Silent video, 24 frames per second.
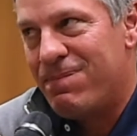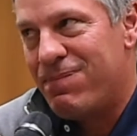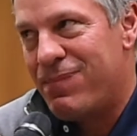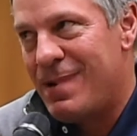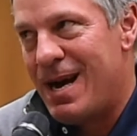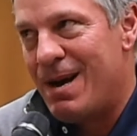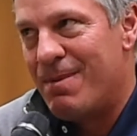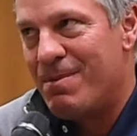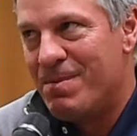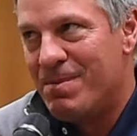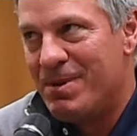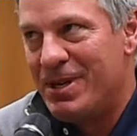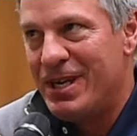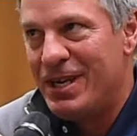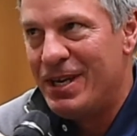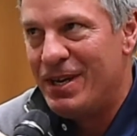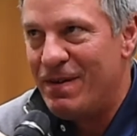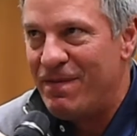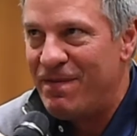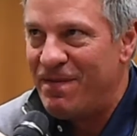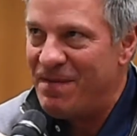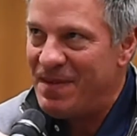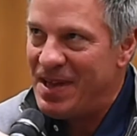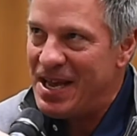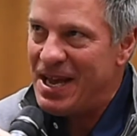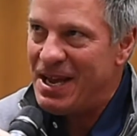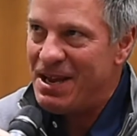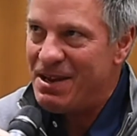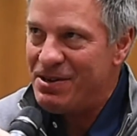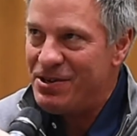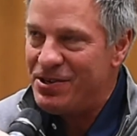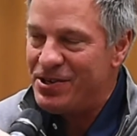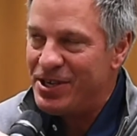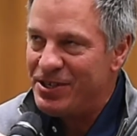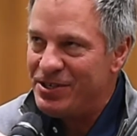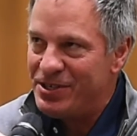probably hit a
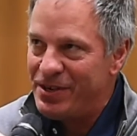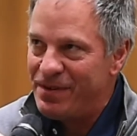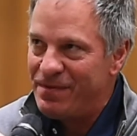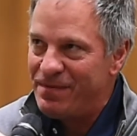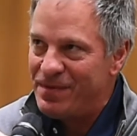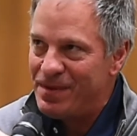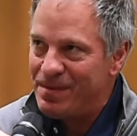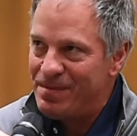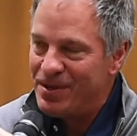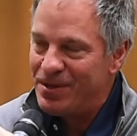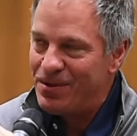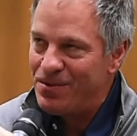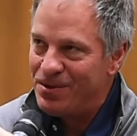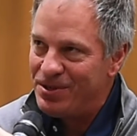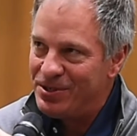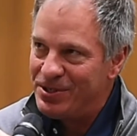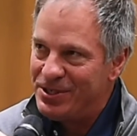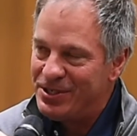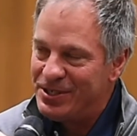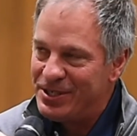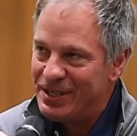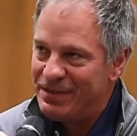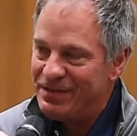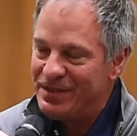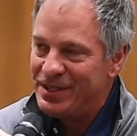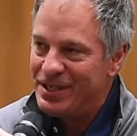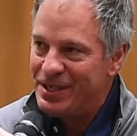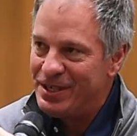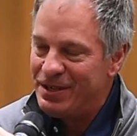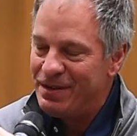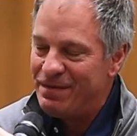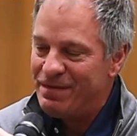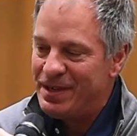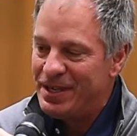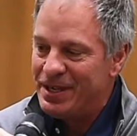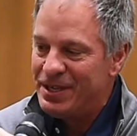fade, judging from the courses I've
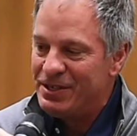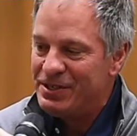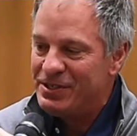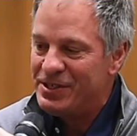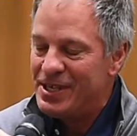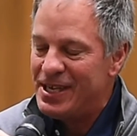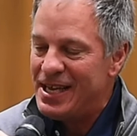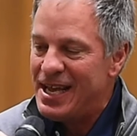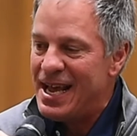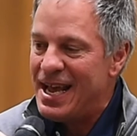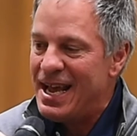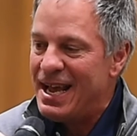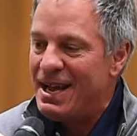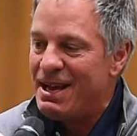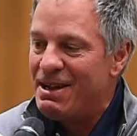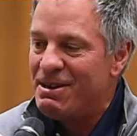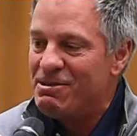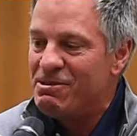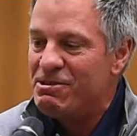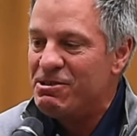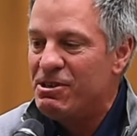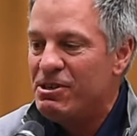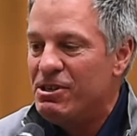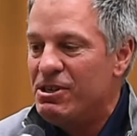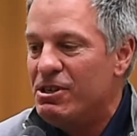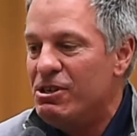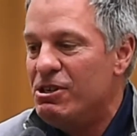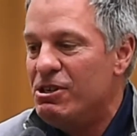seen of his, and